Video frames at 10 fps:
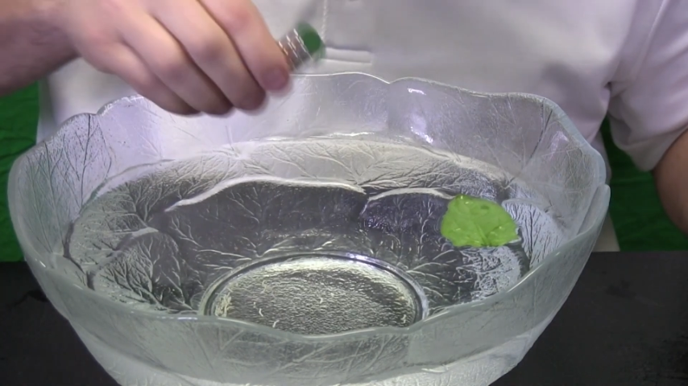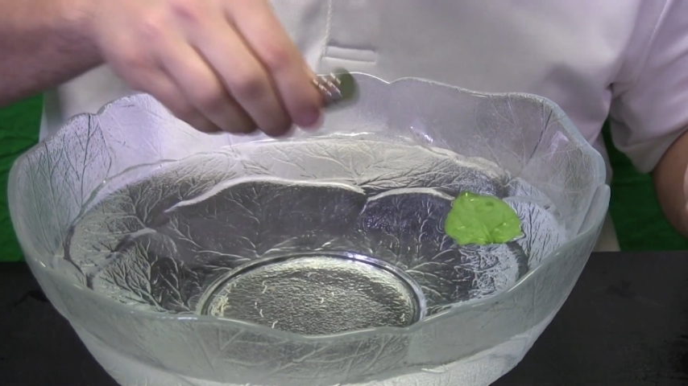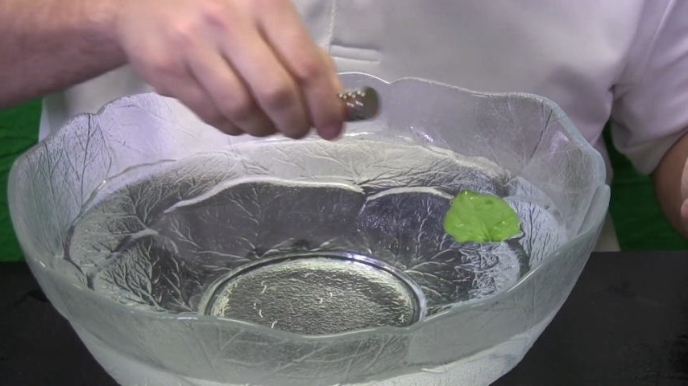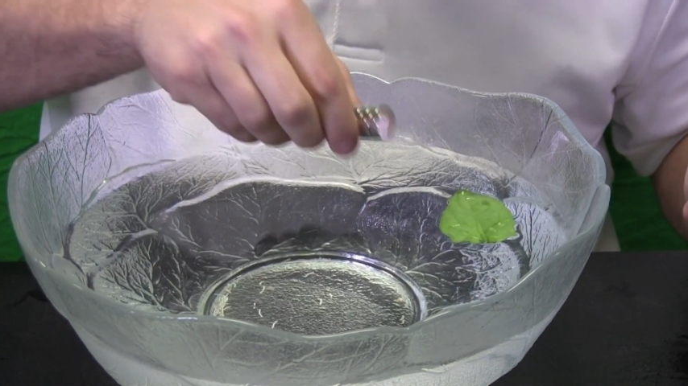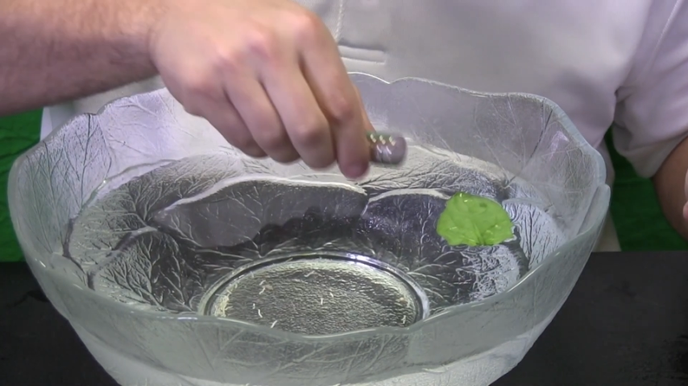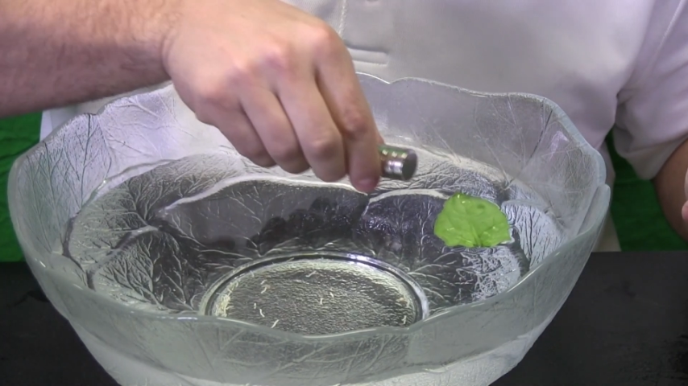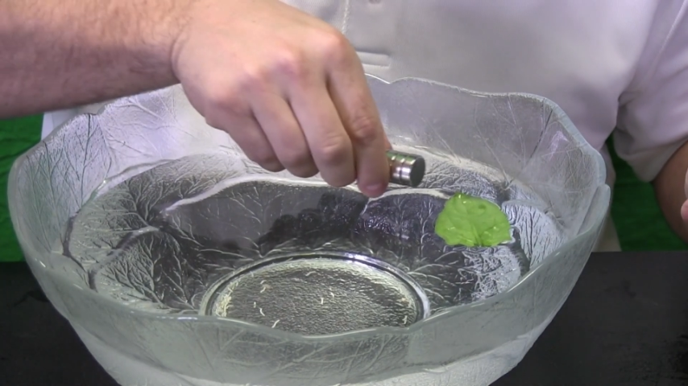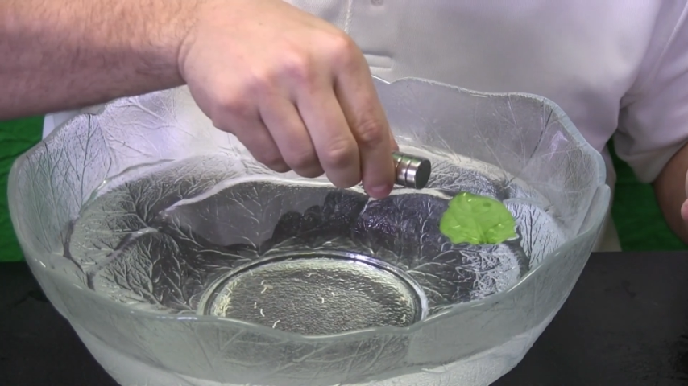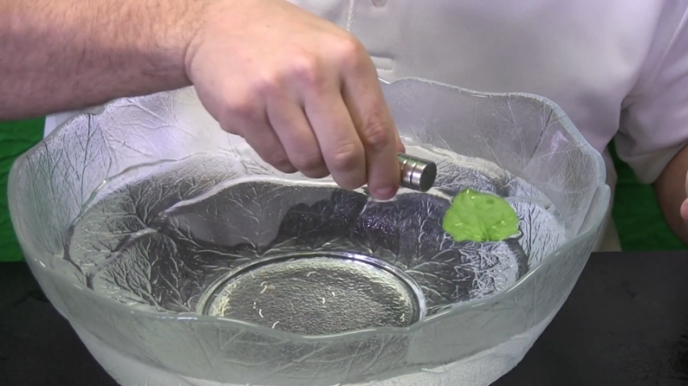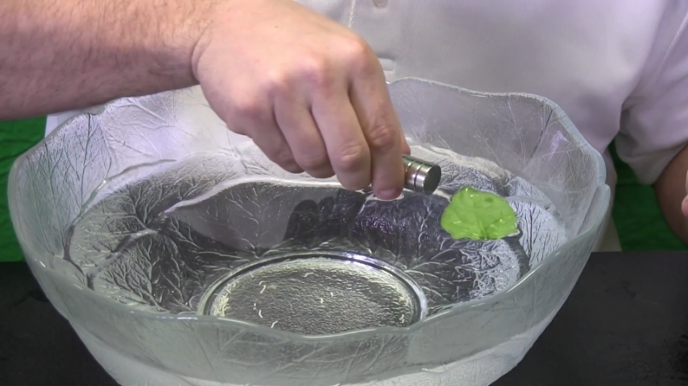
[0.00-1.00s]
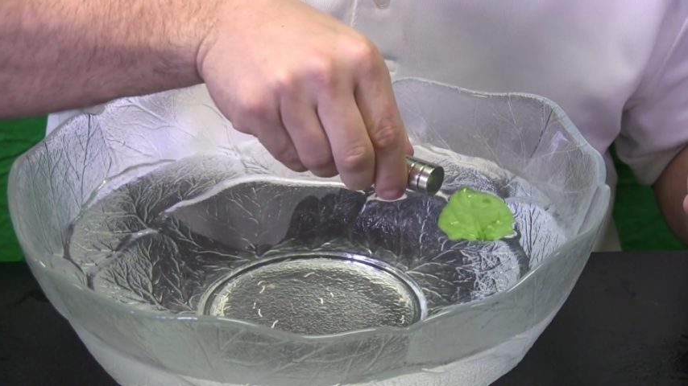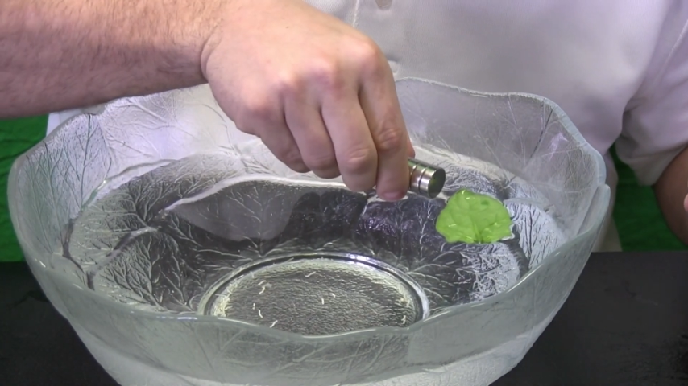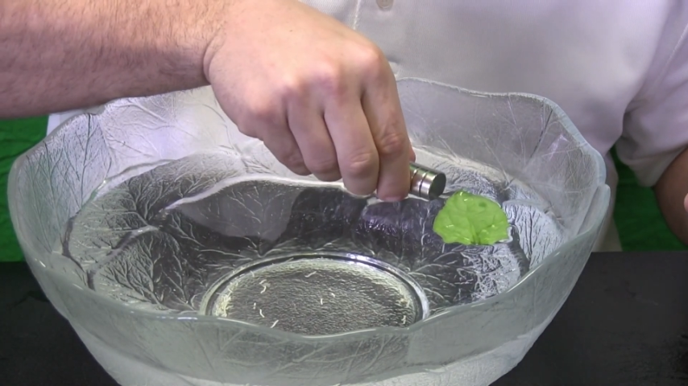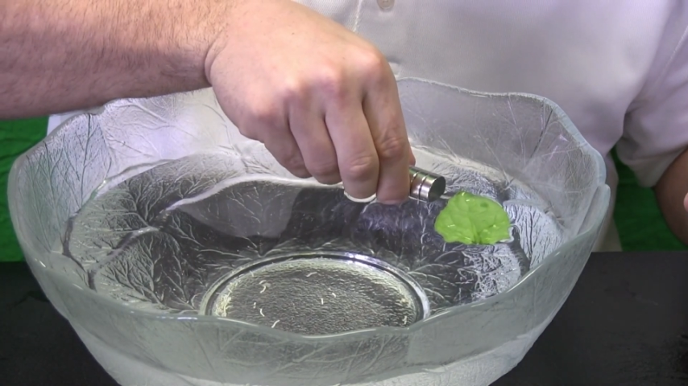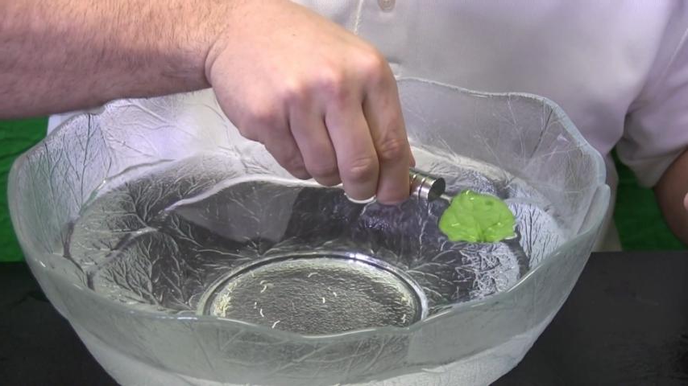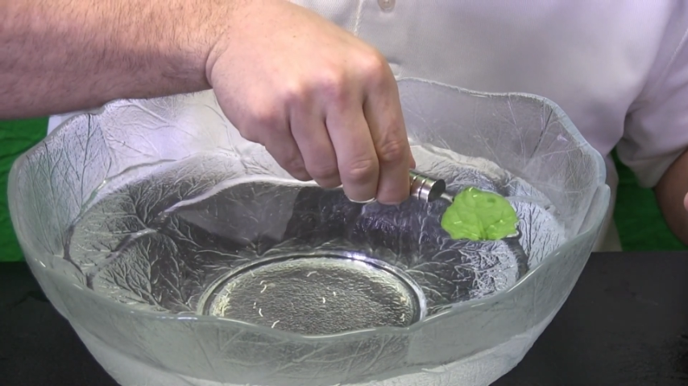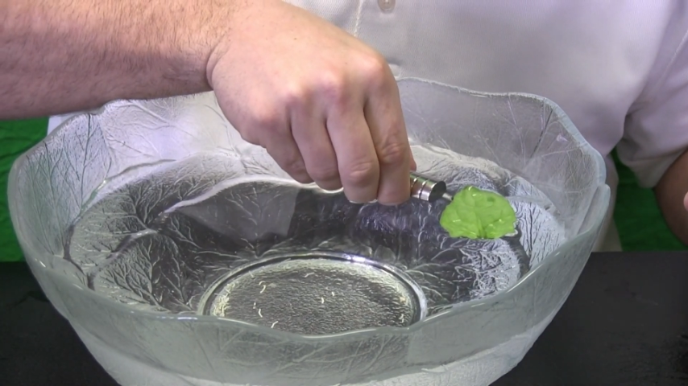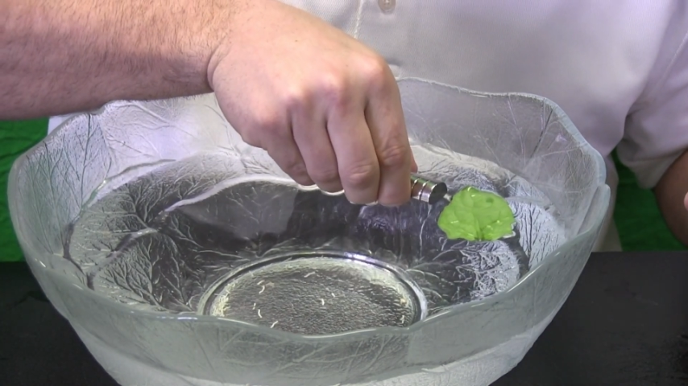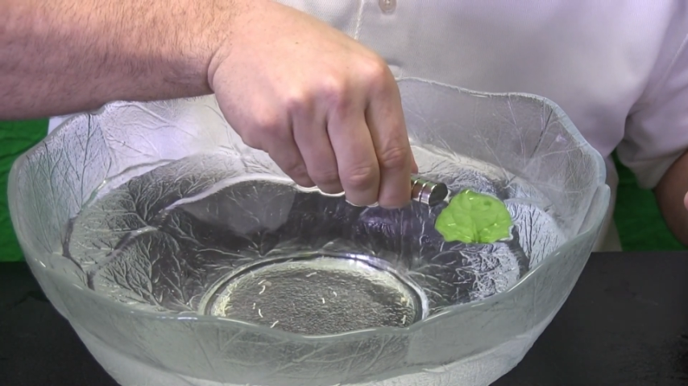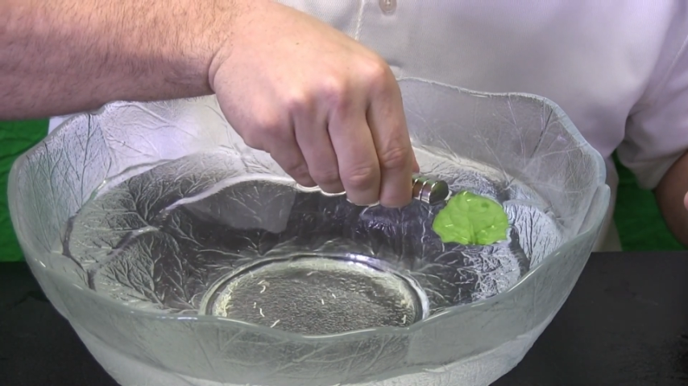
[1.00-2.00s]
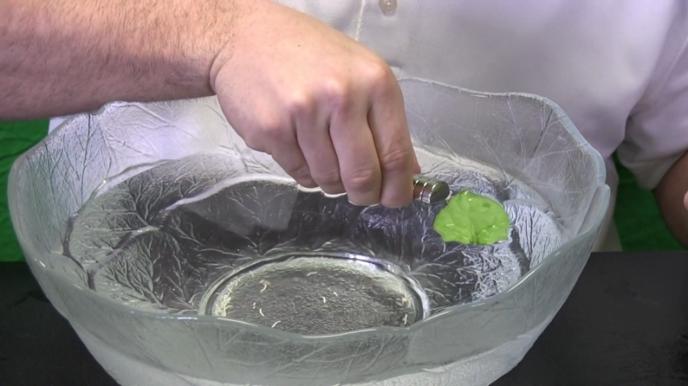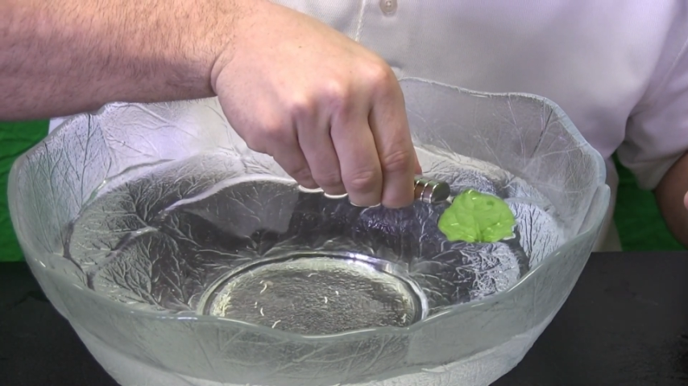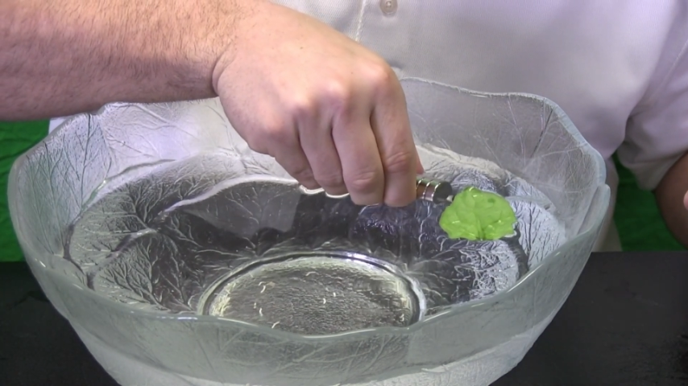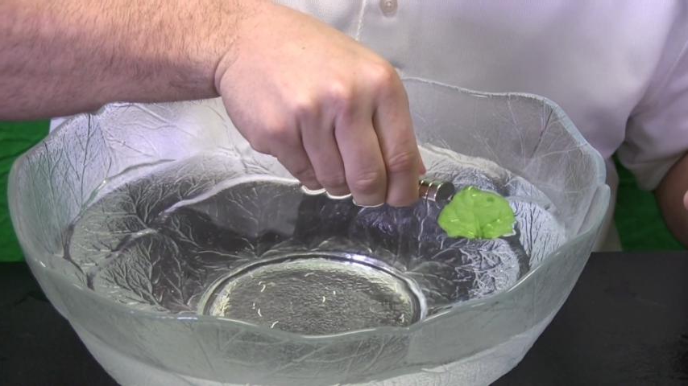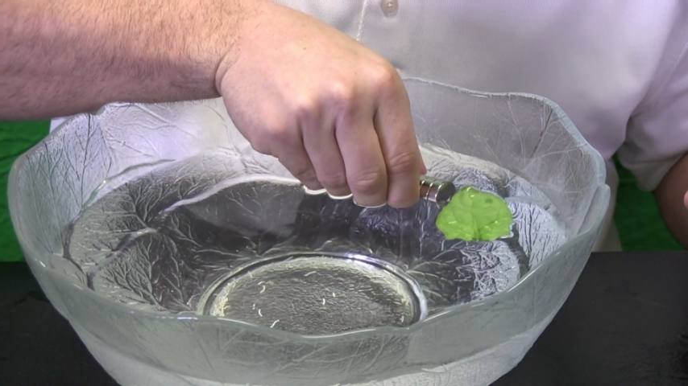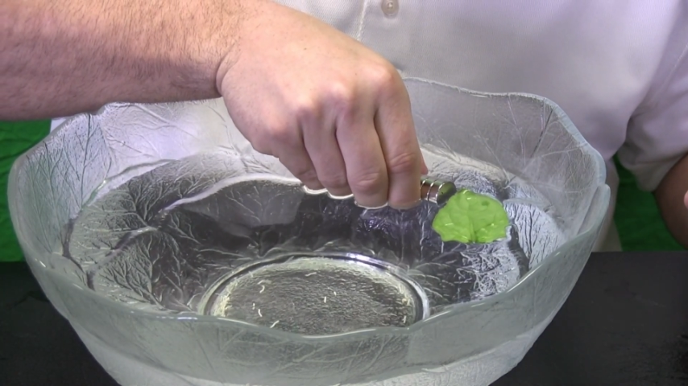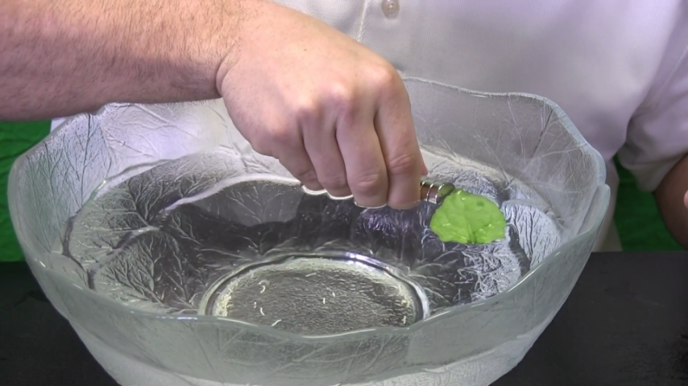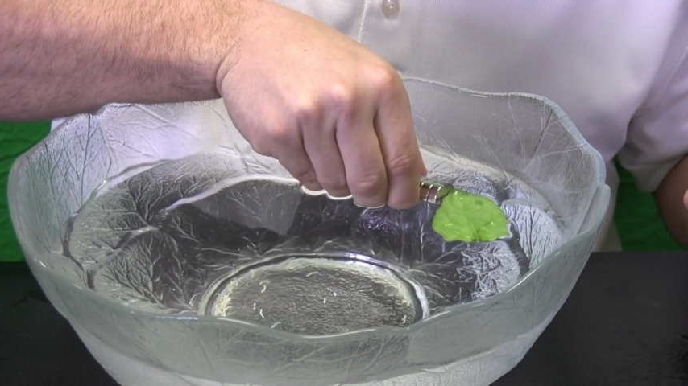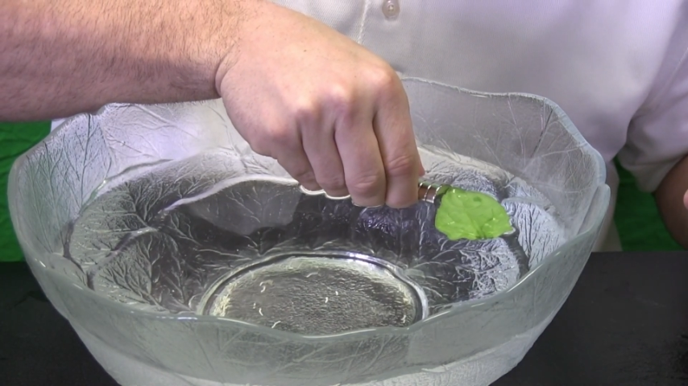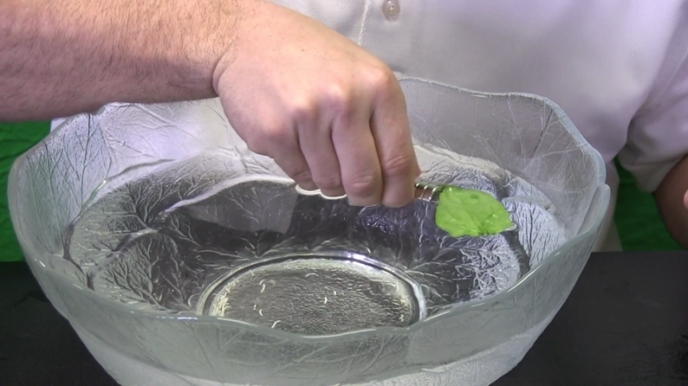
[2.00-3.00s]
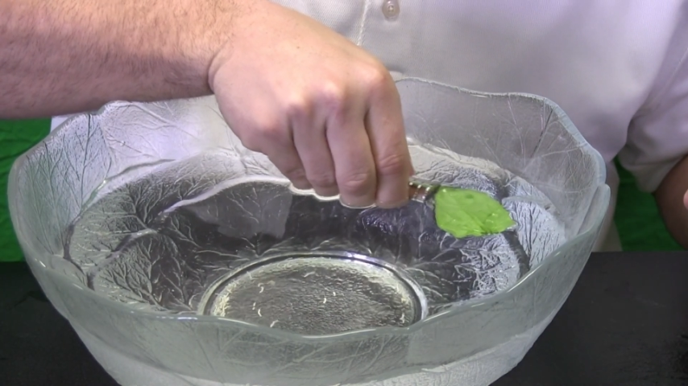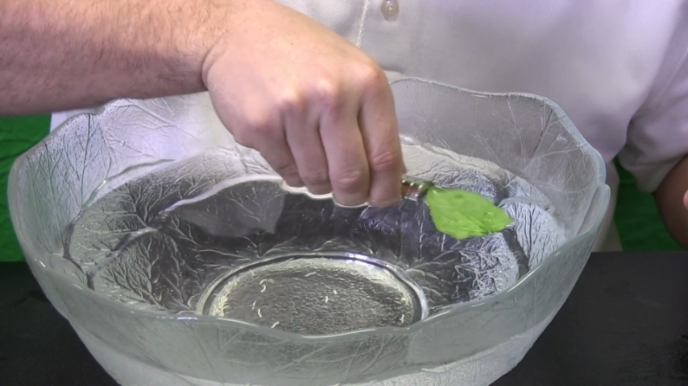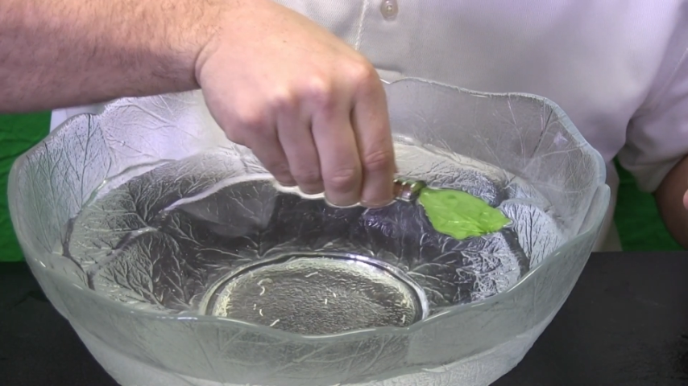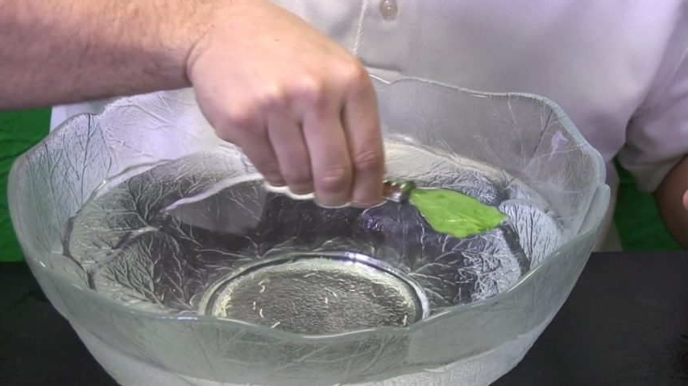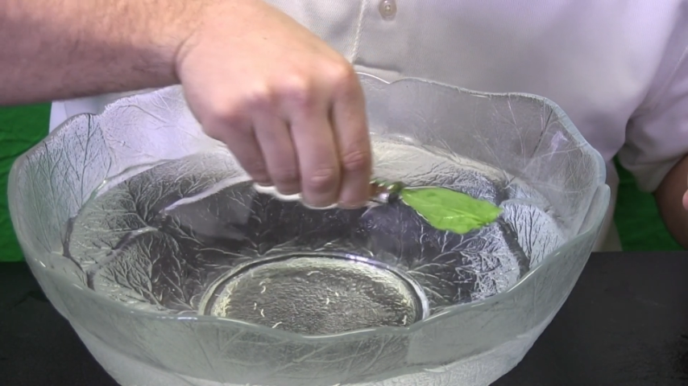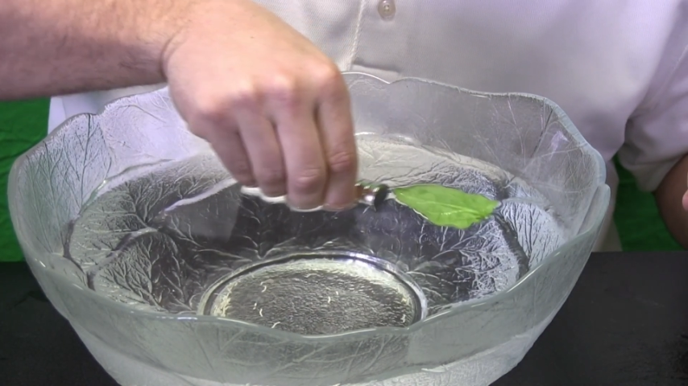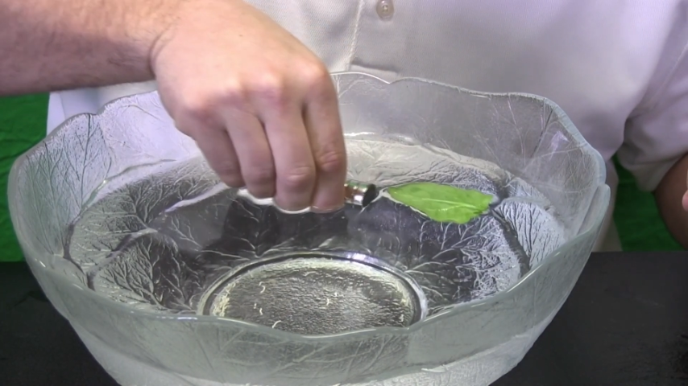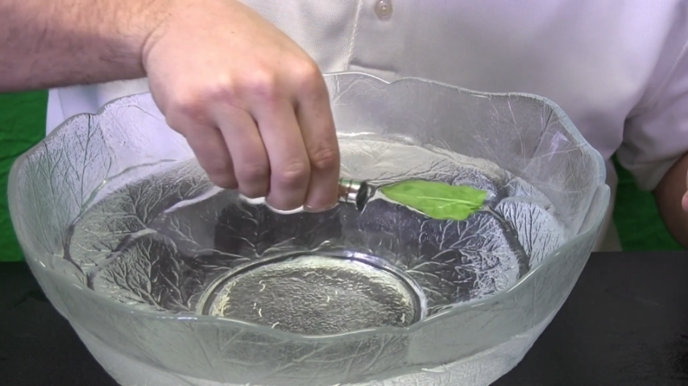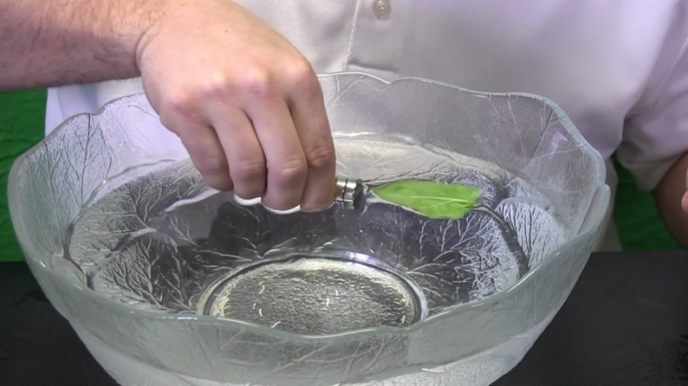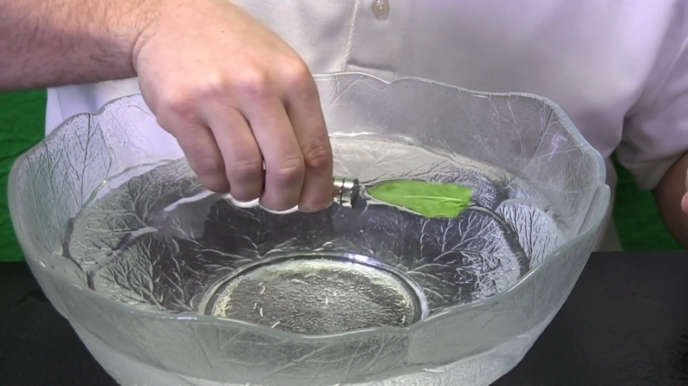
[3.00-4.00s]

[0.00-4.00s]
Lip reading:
Nobody's mouth can be seen.